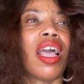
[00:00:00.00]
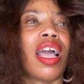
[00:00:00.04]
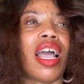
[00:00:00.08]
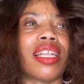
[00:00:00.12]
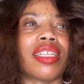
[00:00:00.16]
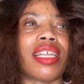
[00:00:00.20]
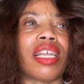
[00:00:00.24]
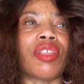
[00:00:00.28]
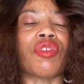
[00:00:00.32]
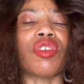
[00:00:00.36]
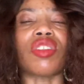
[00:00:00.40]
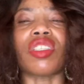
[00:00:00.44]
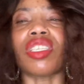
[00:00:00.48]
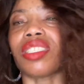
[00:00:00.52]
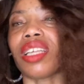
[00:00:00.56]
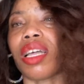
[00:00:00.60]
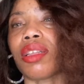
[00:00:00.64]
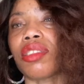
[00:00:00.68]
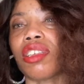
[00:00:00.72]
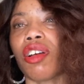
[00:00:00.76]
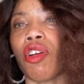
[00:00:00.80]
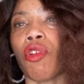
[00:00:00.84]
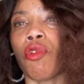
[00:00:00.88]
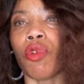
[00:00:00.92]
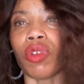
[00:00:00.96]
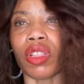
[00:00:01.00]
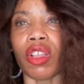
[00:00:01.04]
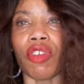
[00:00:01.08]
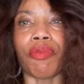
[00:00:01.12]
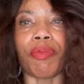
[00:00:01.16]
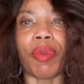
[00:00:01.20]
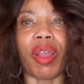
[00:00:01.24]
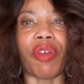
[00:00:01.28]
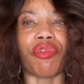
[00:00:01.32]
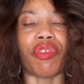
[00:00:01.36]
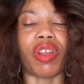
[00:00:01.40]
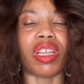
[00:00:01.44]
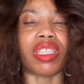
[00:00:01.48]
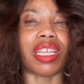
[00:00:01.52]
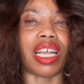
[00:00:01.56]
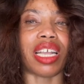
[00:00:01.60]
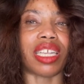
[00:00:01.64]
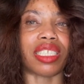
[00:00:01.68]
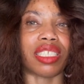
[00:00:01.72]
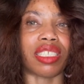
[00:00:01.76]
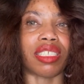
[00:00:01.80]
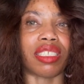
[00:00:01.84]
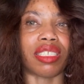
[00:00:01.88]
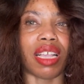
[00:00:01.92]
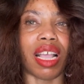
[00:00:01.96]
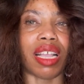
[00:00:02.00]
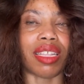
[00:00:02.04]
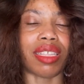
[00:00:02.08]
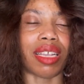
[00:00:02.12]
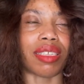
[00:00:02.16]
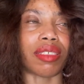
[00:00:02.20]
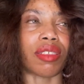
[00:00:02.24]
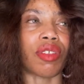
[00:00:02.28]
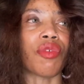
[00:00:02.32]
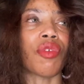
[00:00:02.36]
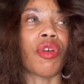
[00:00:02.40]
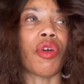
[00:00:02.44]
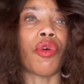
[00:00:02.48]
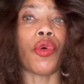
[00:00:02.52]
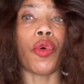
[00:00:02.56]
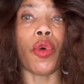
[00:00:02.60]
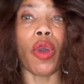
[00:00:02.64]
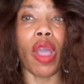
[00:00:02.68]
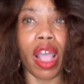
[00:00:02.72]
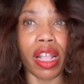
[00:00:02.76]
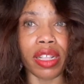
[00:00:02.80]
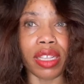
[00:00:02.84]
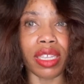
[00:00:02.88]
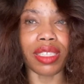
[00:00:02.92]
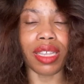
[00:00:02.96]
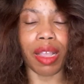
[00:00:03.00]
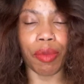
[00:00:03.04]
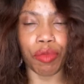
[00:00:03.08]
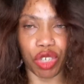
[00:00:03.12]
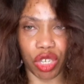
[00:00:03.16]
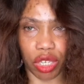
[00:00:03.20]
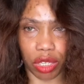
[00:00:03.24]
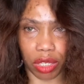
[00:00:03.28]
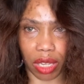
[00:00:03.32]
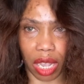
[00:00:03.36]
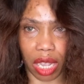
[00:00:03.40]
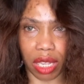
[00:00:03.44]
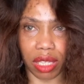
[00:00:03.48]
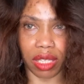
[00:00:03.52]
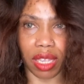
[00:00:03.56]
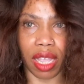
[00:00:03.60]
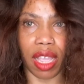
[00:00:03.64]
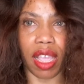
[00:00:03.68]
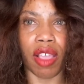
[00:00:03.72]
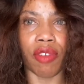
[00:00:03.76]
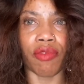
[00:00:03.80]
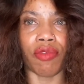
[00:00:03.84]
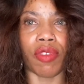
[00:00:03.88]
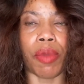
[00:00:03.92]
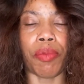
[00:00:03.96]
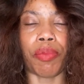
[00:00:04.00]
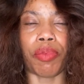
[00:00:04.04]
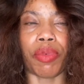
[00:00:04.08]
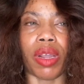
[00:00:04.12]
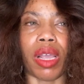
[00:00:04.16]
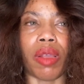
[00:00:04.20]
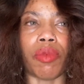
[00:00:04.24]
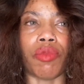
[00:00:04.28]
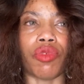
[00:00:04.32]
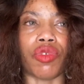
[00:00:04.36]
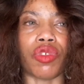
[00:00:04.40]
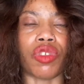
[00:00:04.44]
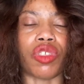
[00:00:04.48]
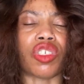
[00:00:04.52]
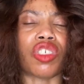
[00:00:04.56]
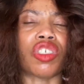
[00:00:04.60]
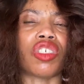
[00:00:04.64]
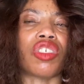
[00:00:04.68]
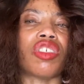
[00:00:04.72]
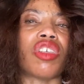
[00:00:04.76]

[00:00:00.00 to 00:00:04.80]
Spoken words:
And I noticed that one of my friends that has said that anytime she takes the Evening Primrose,